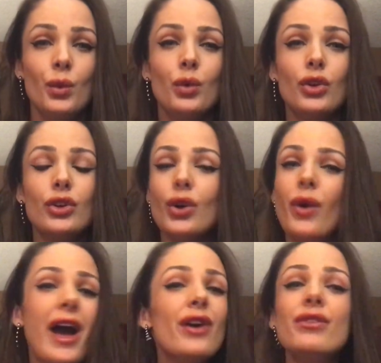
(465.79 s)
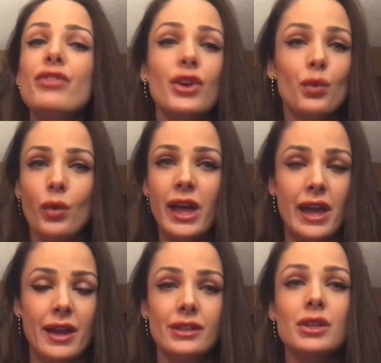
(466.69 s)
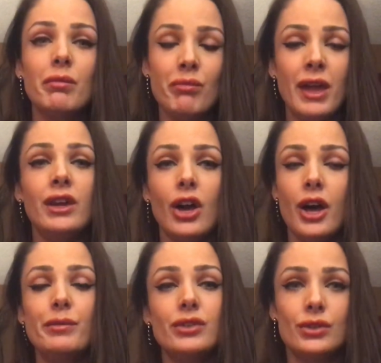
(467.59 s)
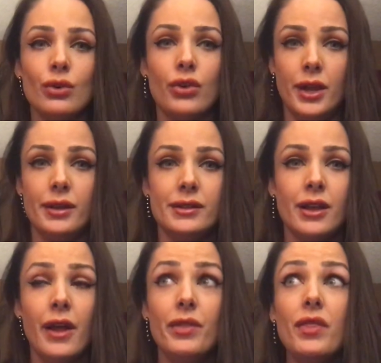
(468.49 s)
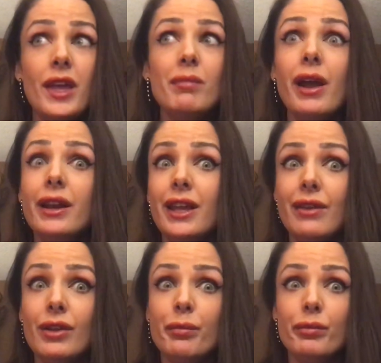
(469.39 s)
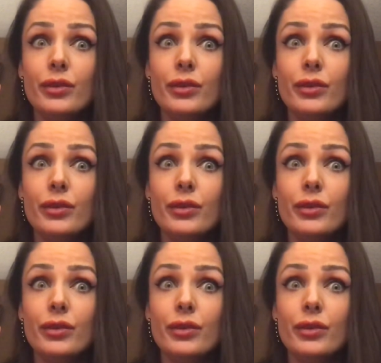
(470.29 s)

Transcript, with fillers: will go out of their way to make up stories that they might even,